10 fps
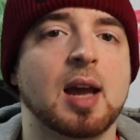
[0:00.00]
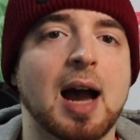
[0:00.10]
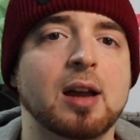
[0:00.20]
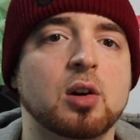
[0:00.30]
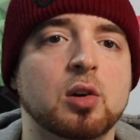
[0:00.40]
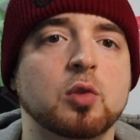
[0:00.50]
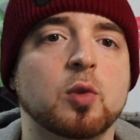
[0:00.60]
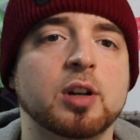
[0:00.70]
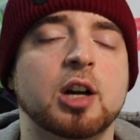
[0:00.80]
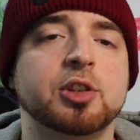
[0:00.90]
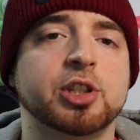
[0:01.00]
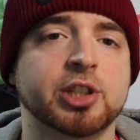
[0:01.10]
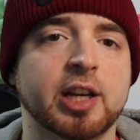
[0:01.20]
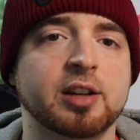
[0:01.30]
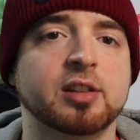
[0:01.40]
I own 100
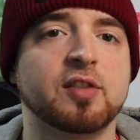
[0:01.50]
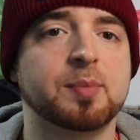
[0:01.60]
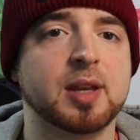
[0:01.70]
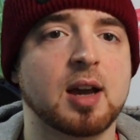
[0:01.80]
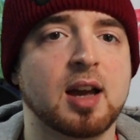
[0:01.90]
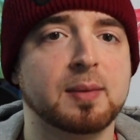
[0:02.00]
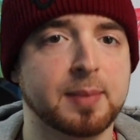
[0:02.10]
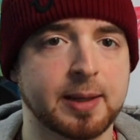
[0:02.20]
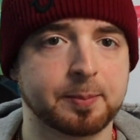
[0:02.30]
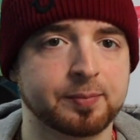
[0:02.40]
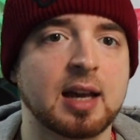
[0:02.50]
shares of Beyond Meat.